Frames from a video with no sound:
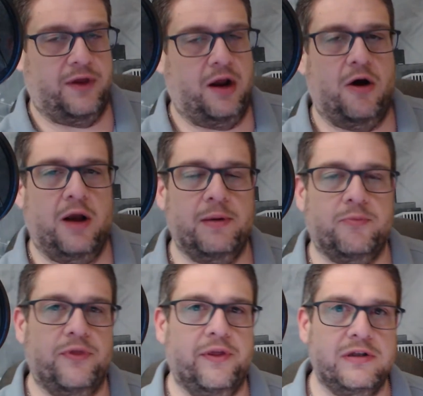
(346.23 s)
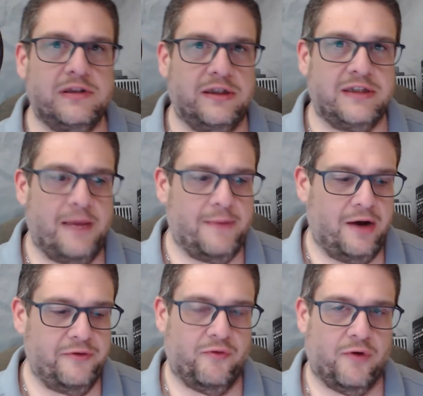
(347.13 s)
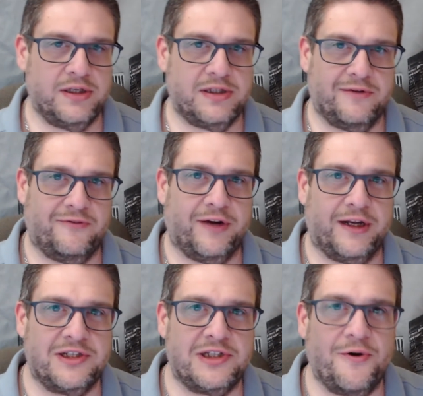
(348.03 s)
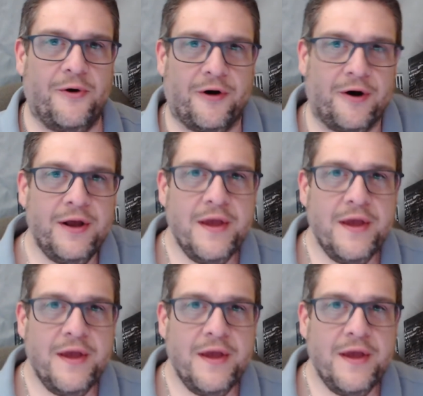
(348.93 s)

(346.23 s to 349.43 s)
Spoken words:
Oh, I remember when those things came out. We'd run to the friggin' store,